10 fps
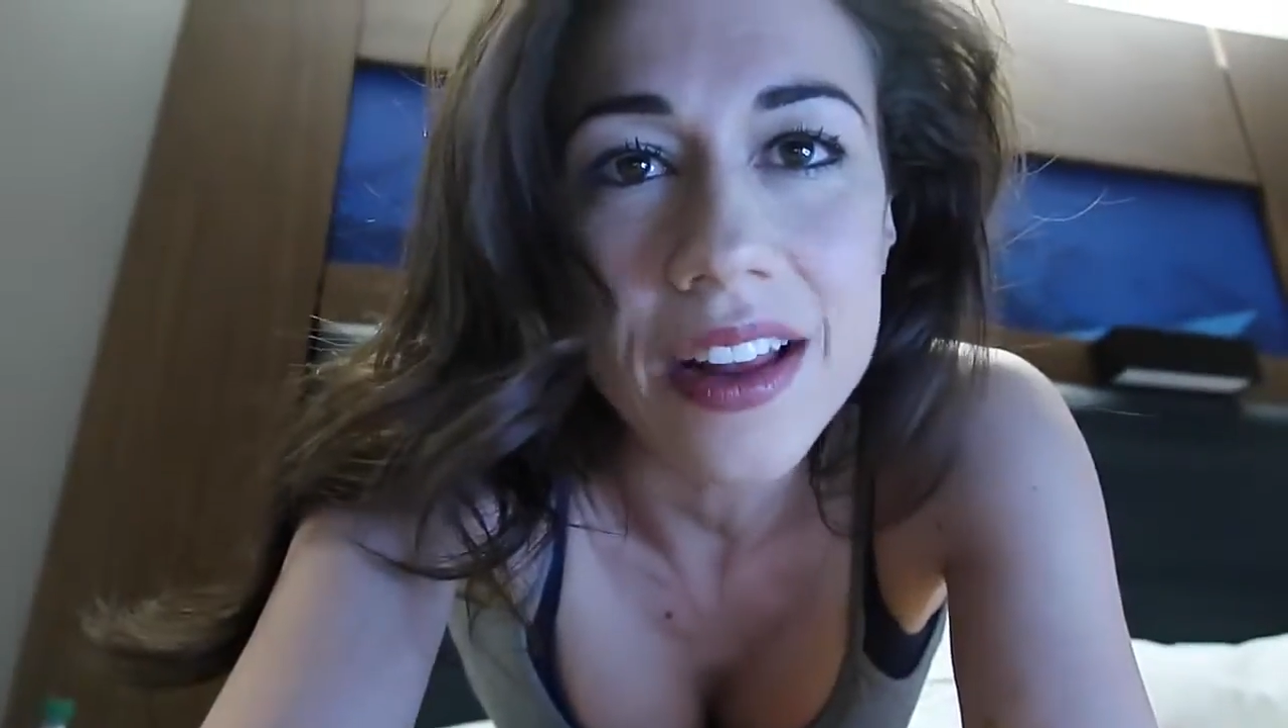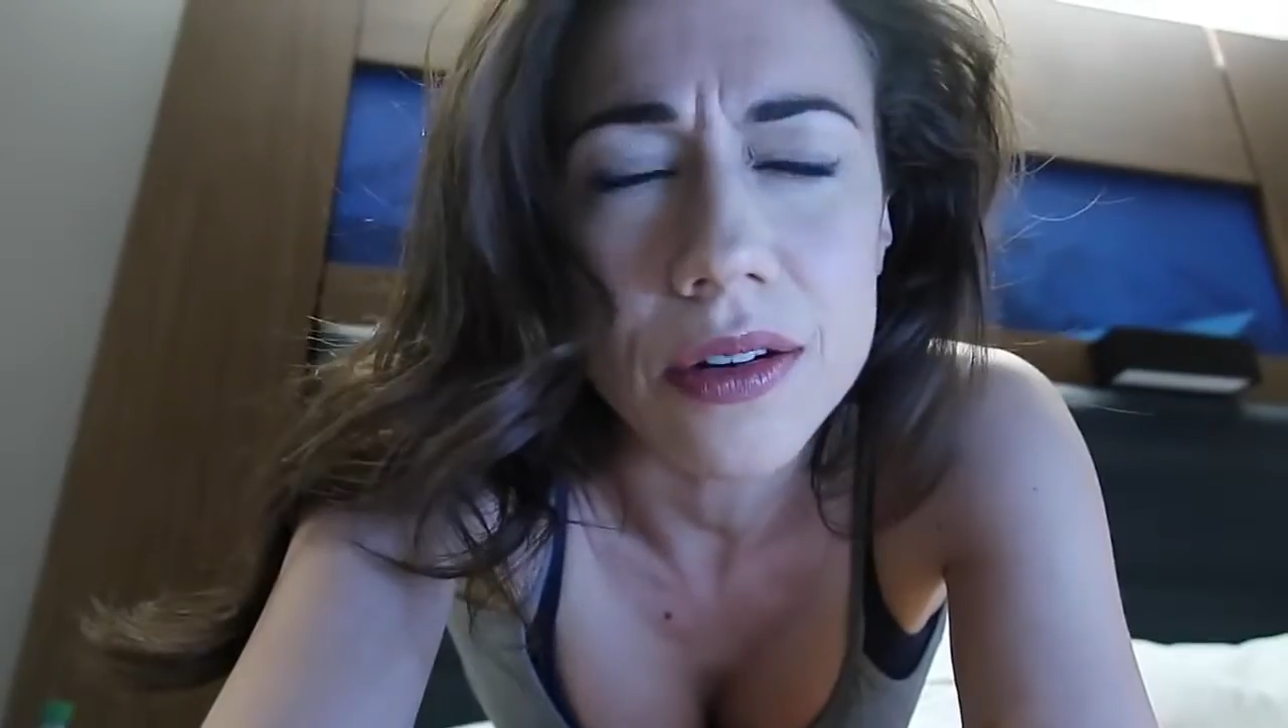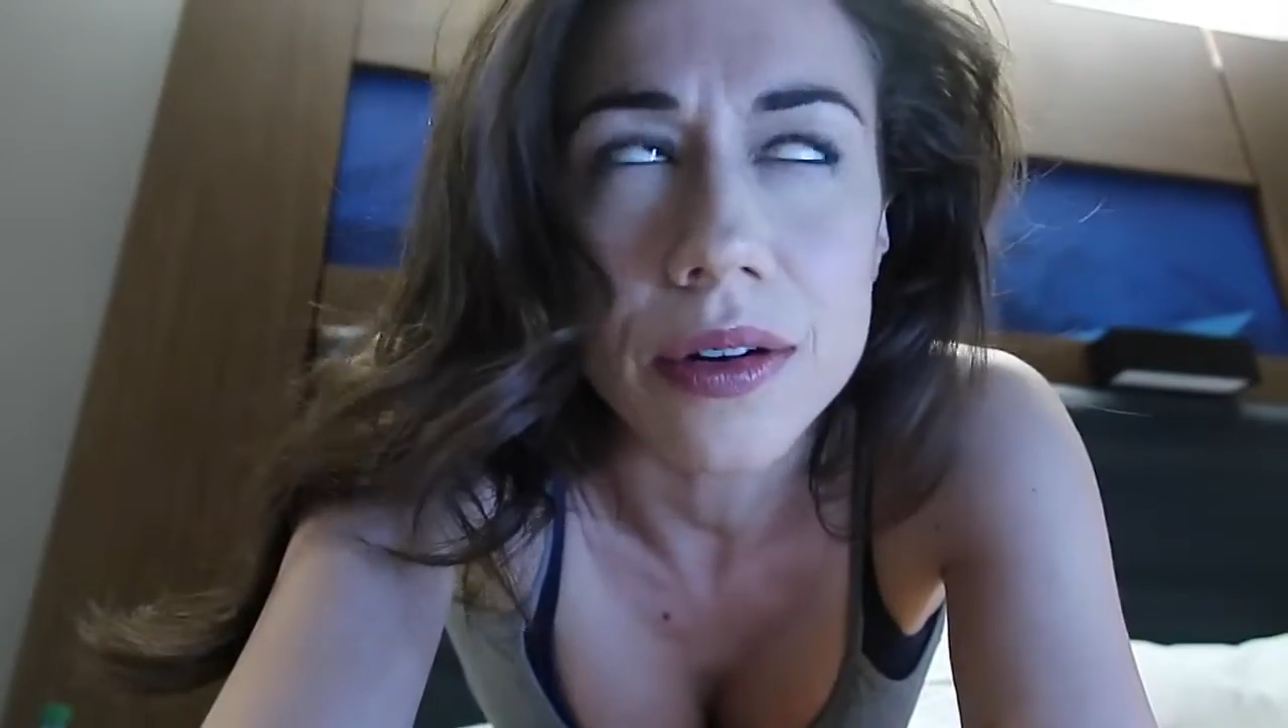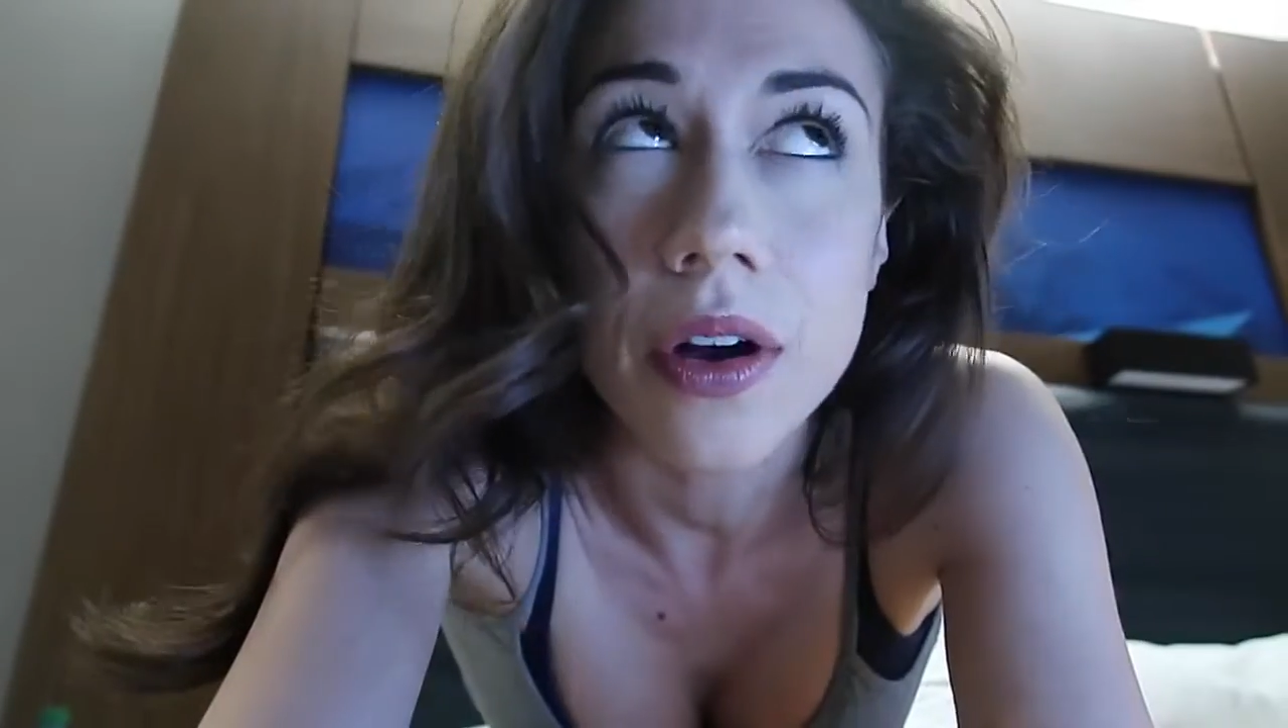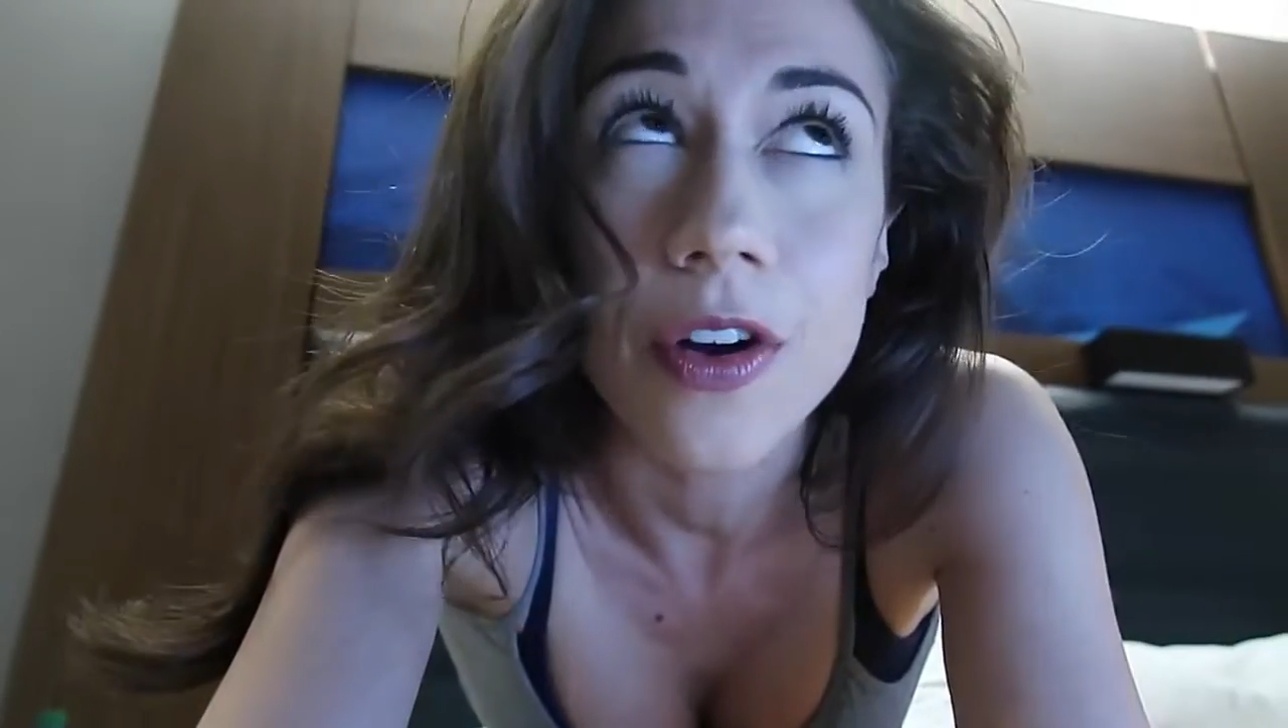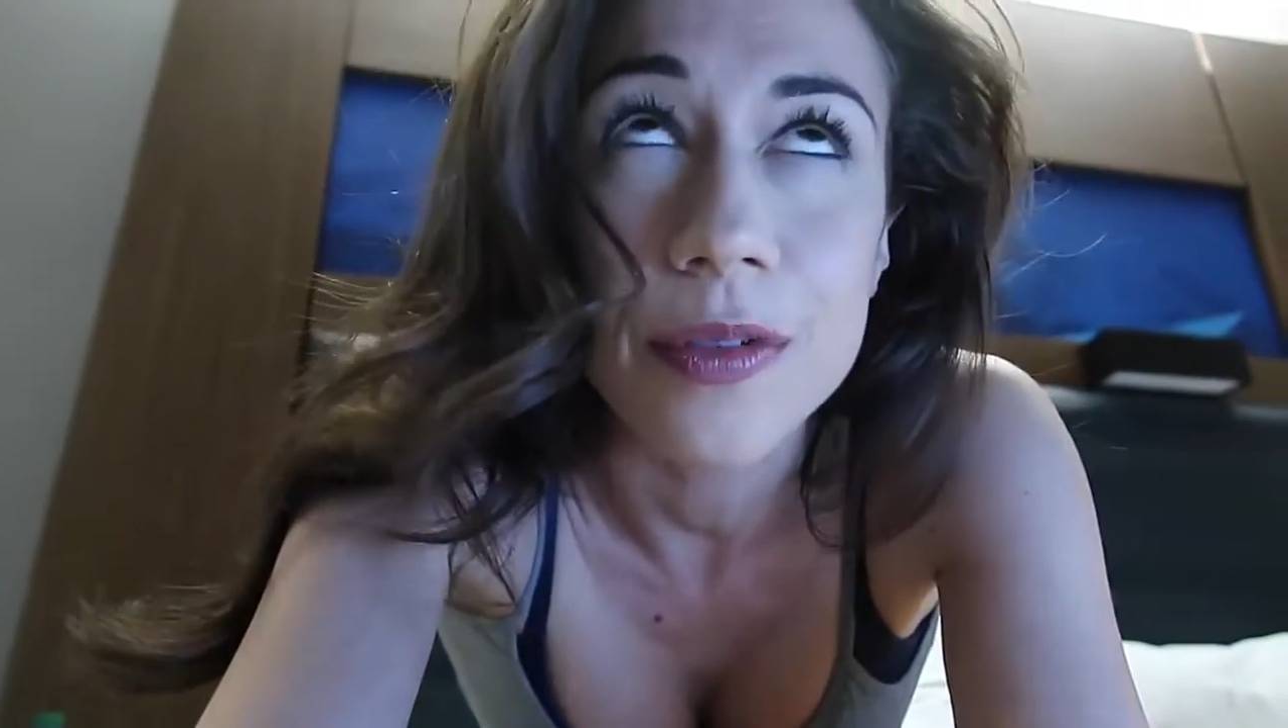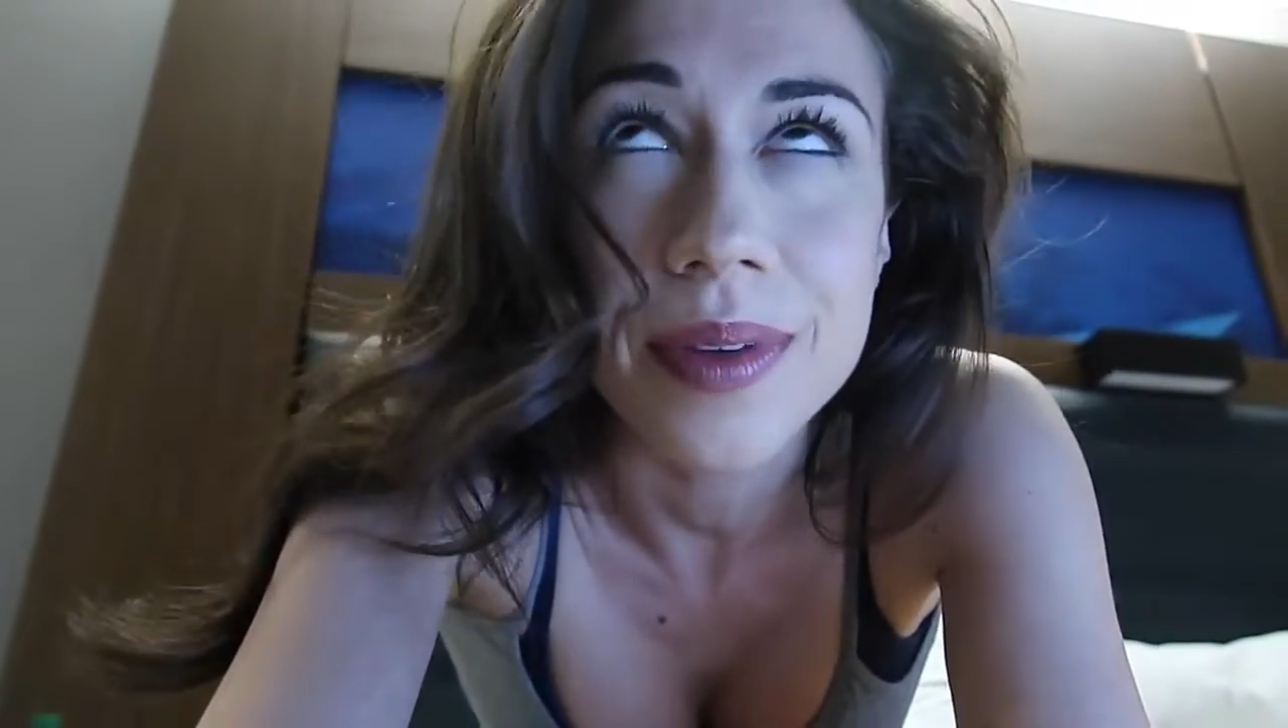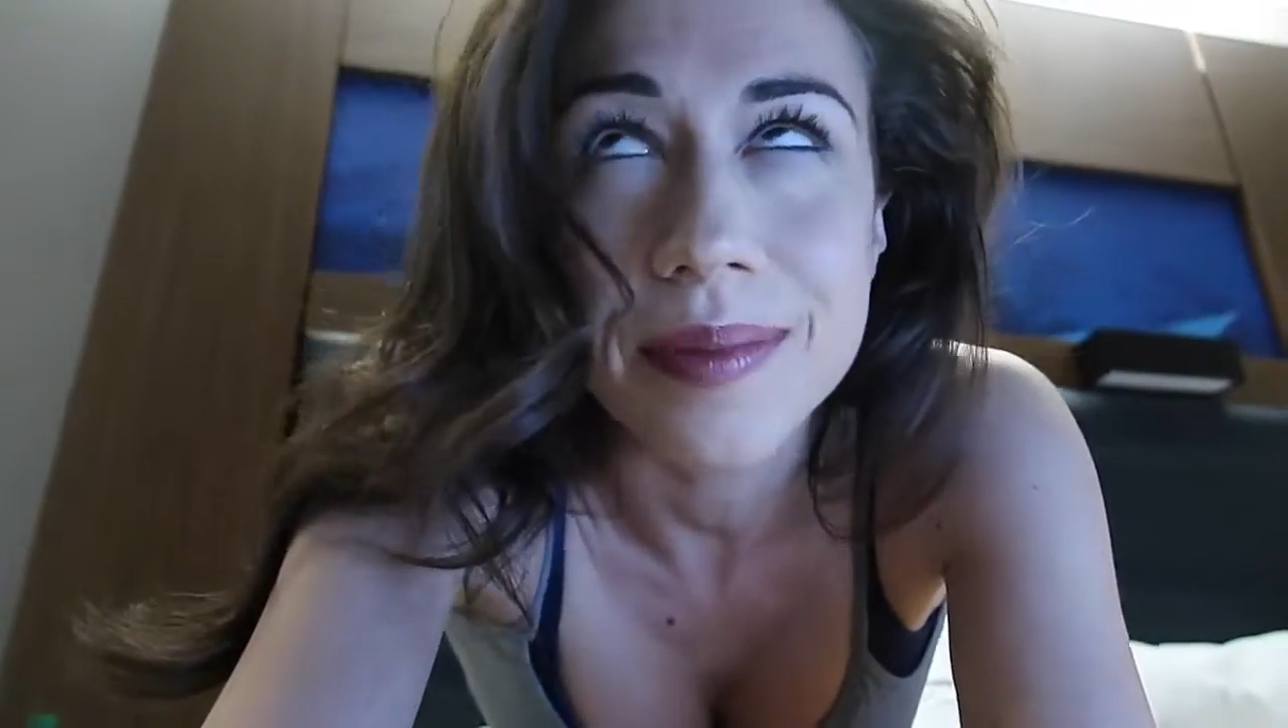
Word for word: or home,